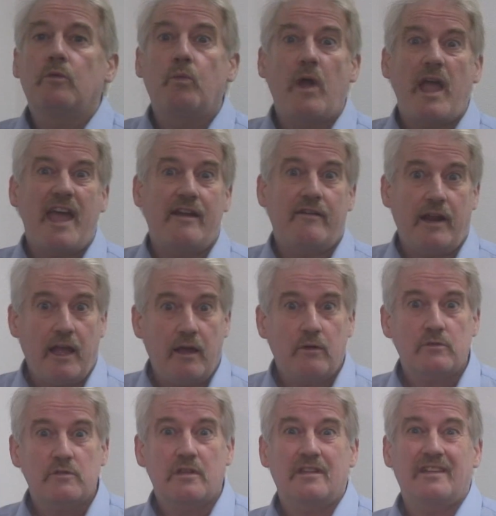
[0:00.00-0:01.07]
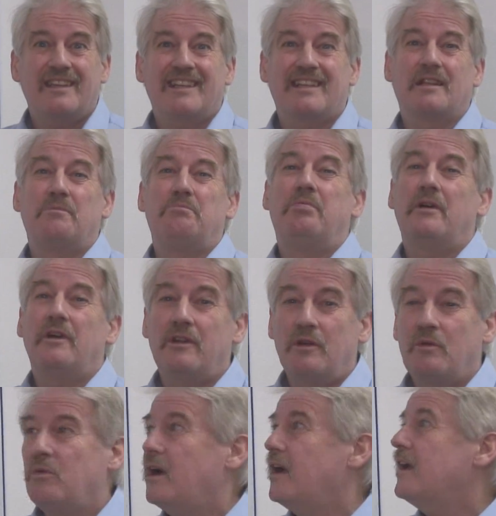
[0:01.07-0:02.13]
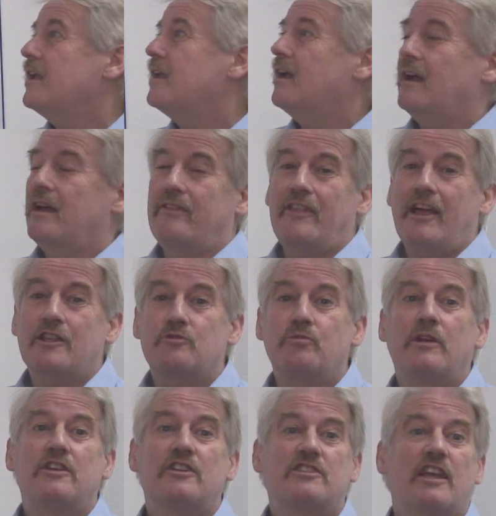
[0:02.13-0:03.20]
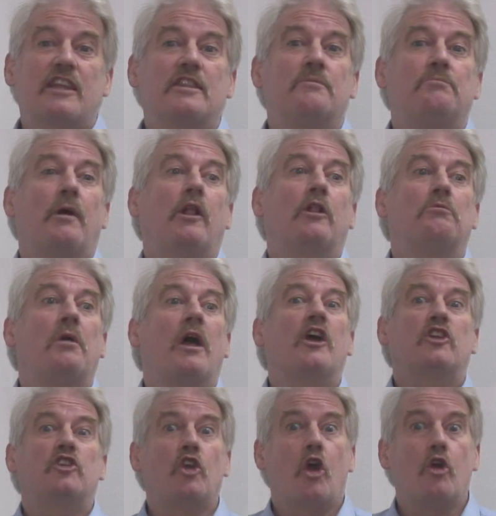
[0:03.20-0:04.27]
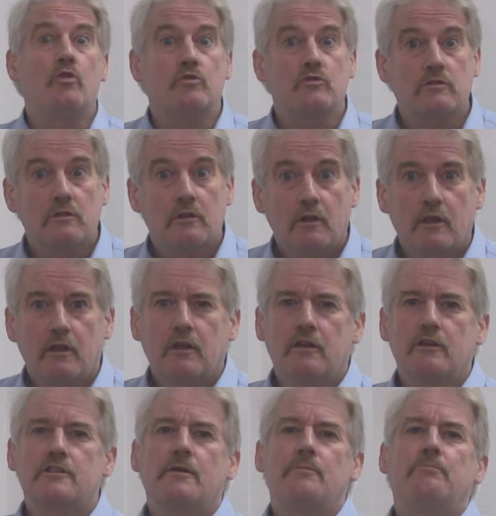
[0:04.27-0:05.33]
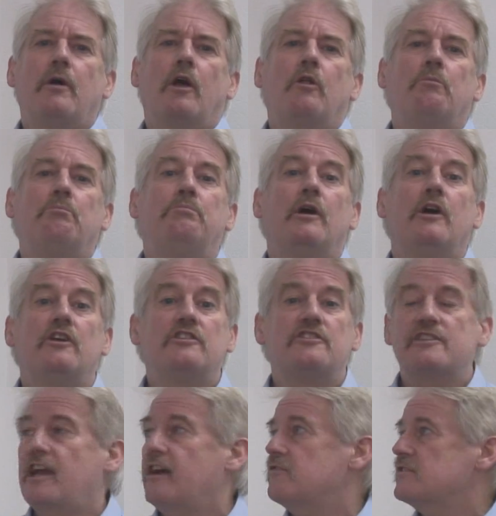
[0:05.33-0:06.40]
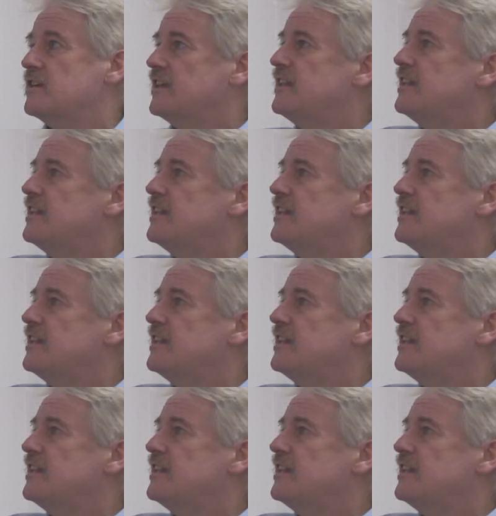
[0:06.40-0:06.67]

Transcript: wear out, it'll burn away, and that's when you say the bulb goes, because it bulb burns out, it